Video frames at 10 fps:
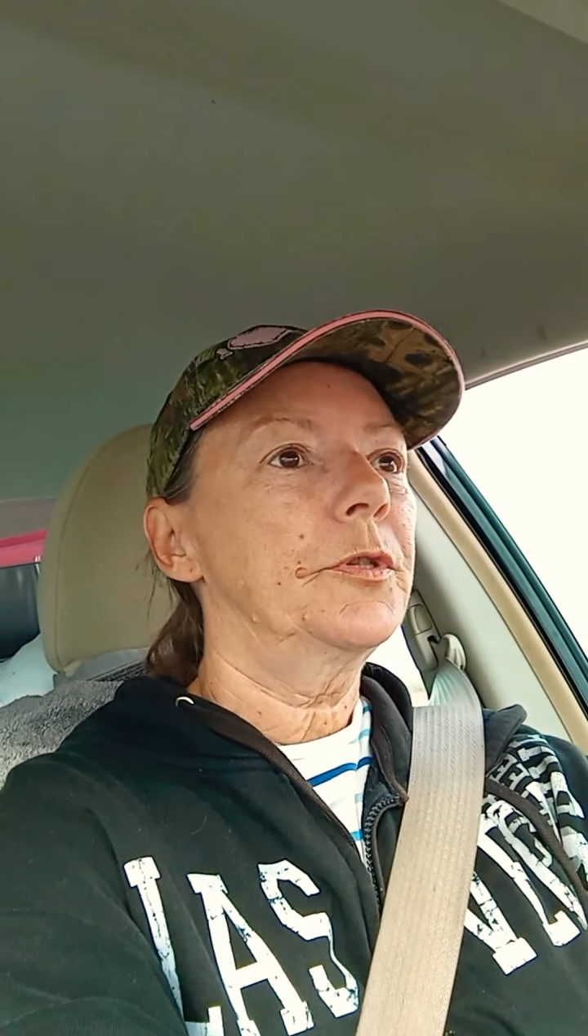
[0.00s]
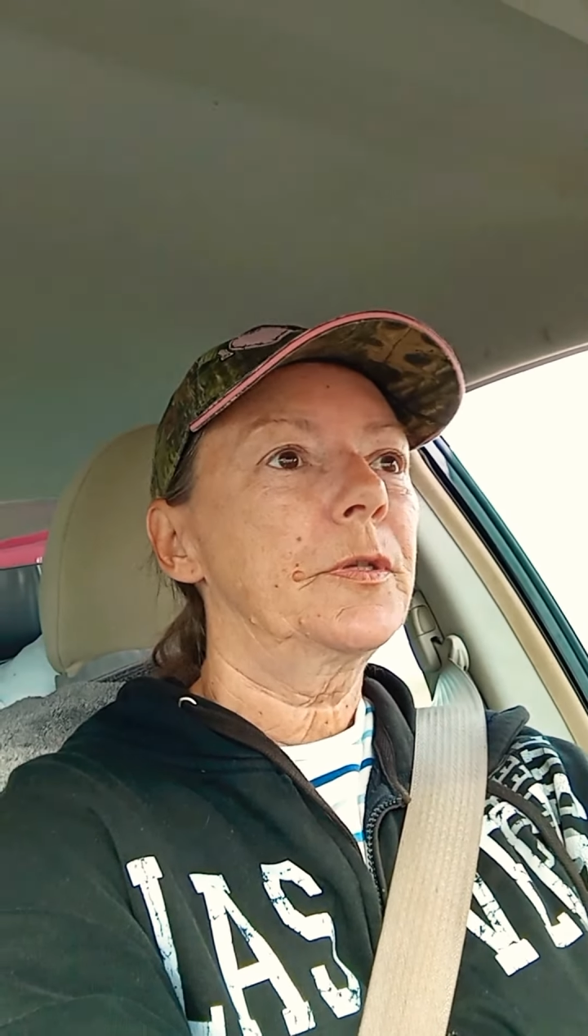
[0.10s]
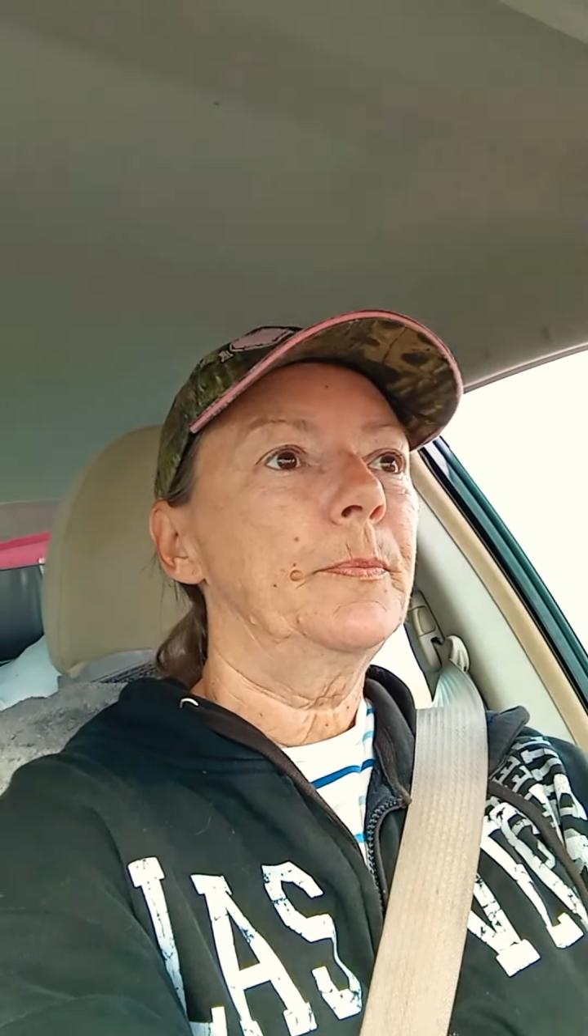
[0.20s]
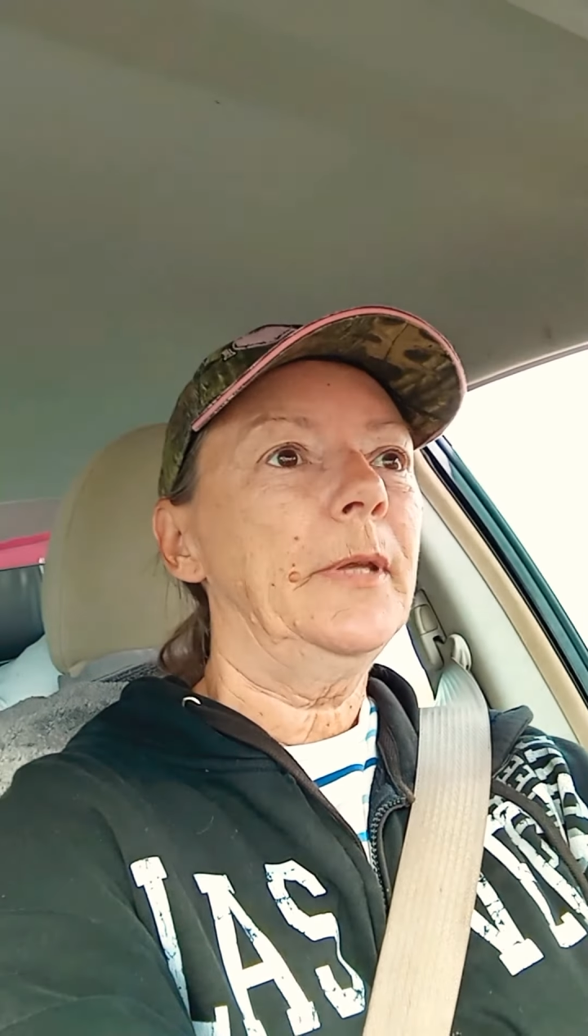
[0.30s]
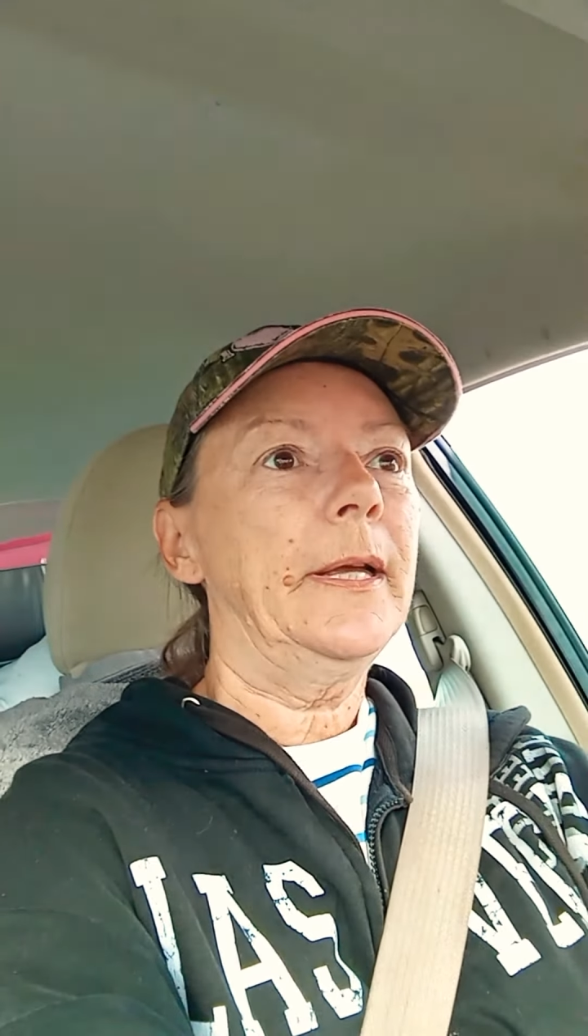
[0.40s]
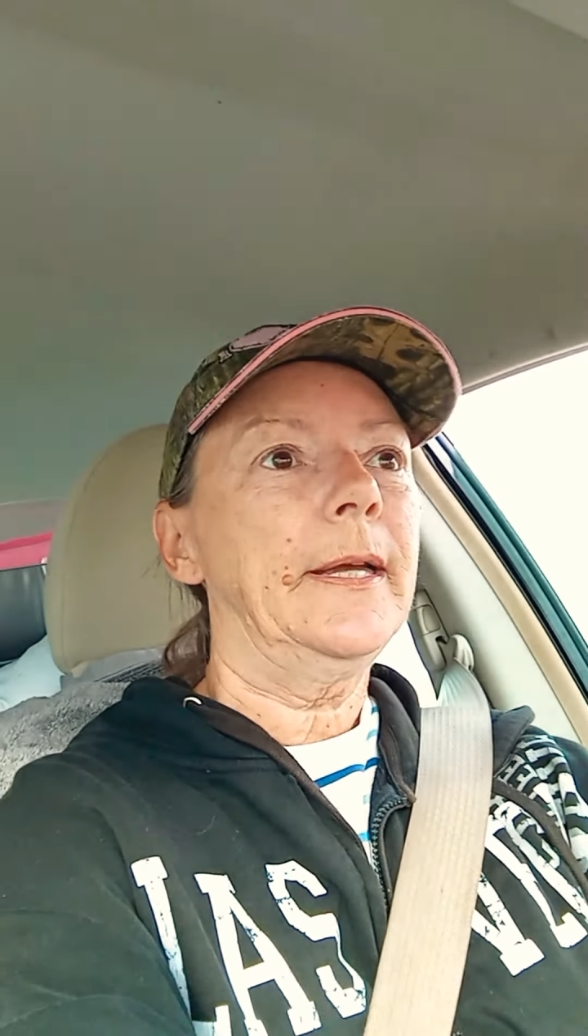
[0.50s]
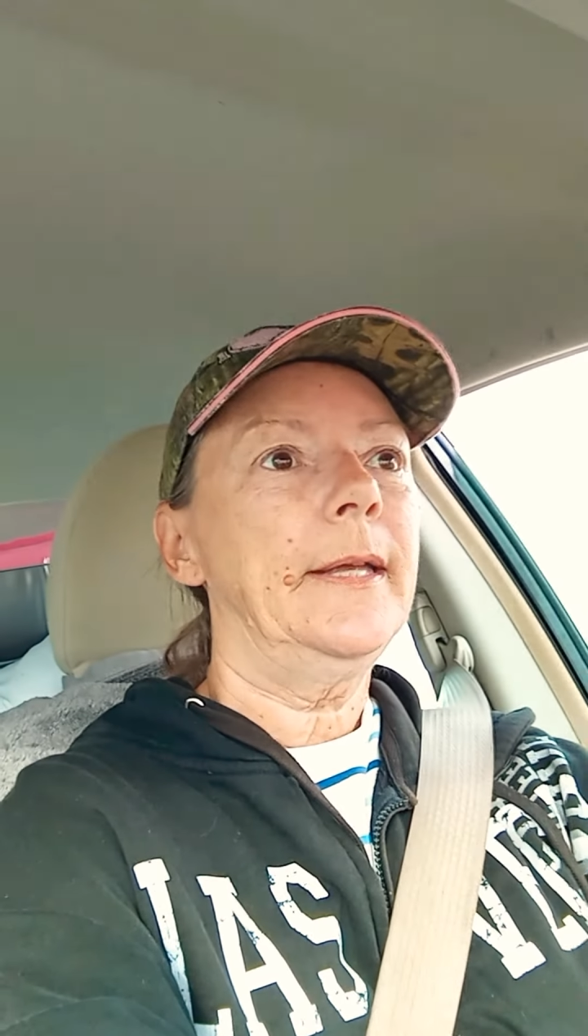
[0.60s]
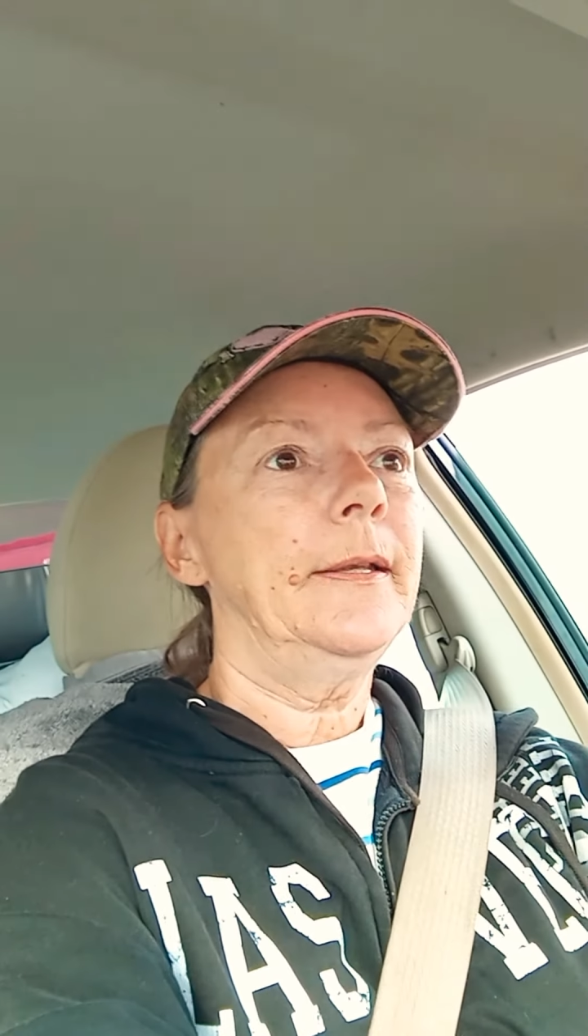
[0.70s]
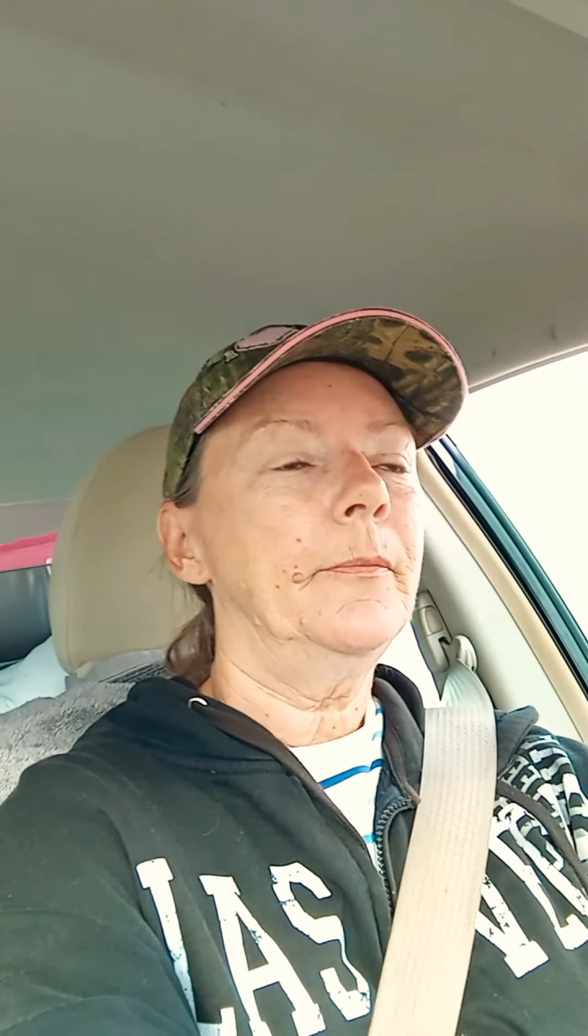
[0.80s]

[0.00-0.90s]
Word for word: split.